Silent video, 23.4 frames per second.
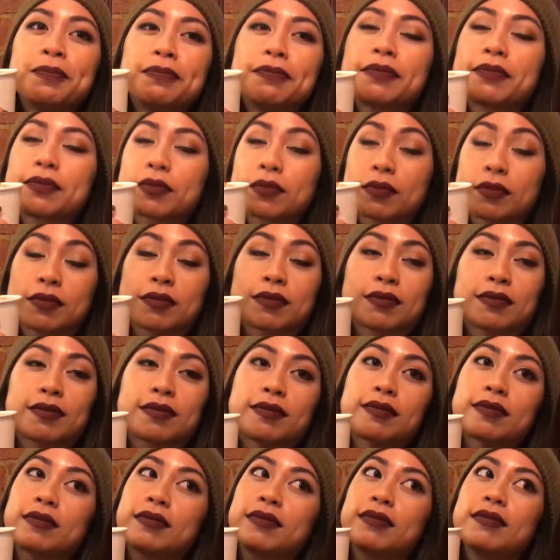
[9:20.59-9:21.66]
see what looks better,
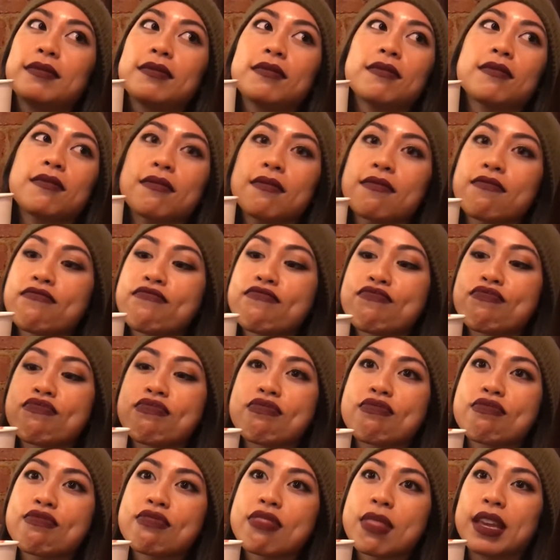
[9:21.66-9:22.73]
the yellow or the red.
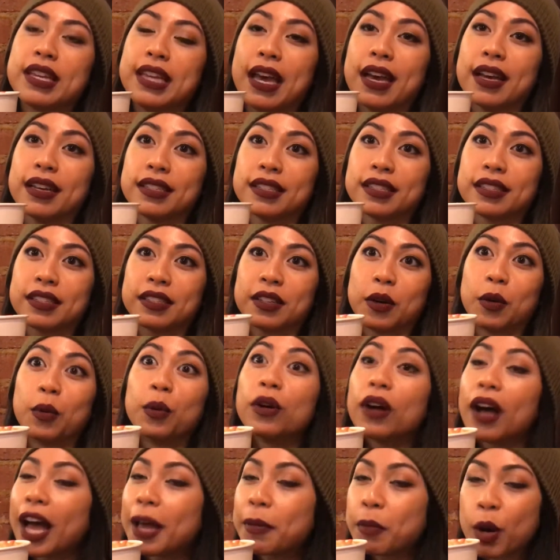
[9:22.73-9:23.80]
Yes.
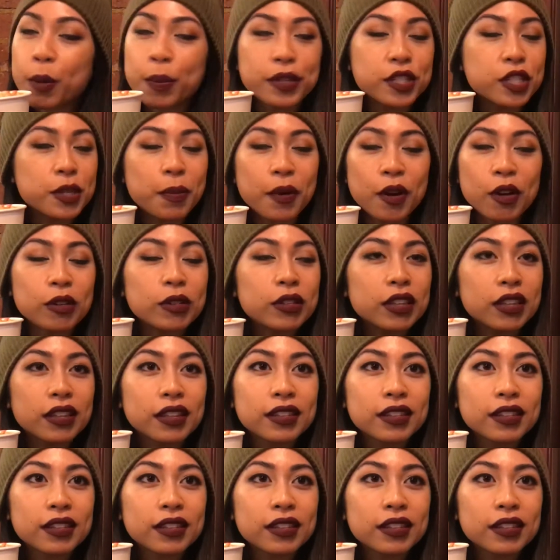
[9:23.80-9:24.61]
Well, I'm open to both.